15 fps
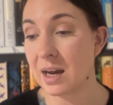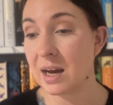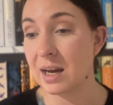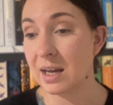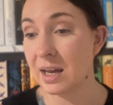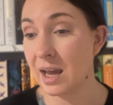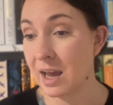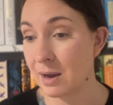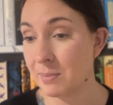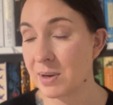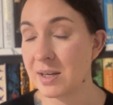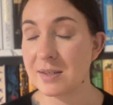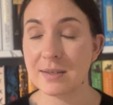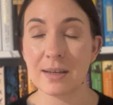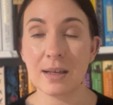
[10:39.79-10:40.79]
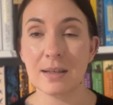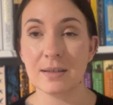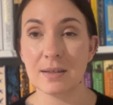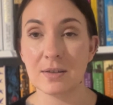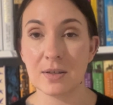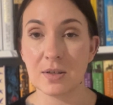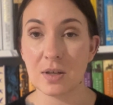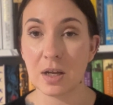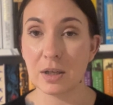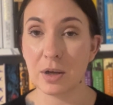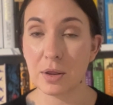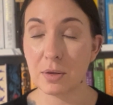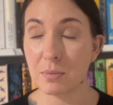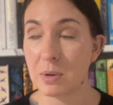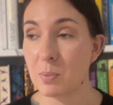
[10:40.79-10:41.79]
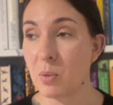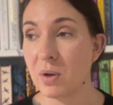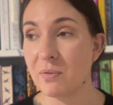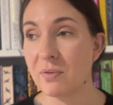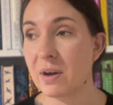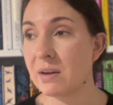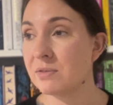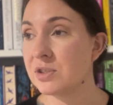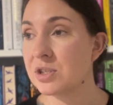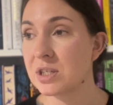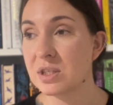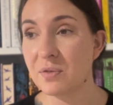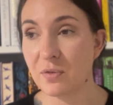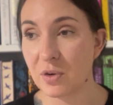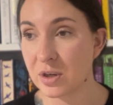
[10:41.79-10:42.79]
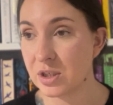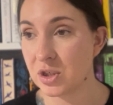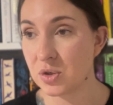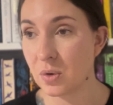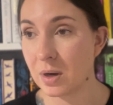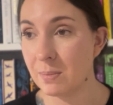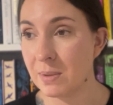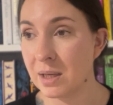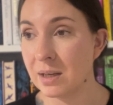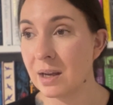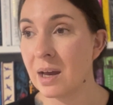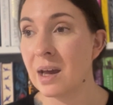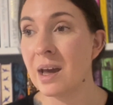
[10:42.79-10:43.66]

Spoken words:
I am going to say this is a solid 3.5 just for enjoyment.